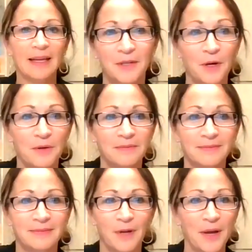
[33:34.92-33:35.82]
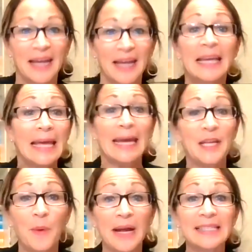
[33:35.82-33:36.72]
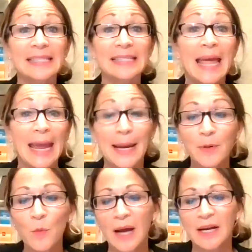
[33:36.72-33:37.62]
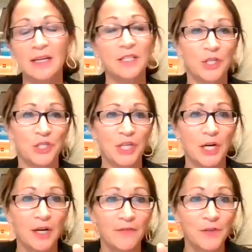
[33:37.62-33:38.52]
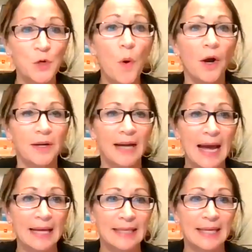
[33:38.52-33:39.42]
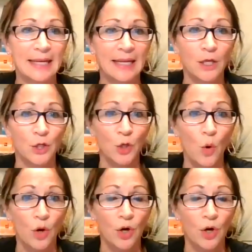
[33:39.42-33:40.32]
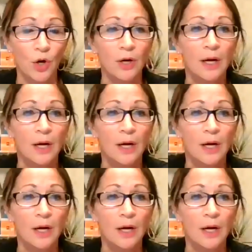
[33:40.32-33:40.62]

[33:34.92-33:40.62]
No? Okay. Anyways, Amber wanted us to share. If you are not getting your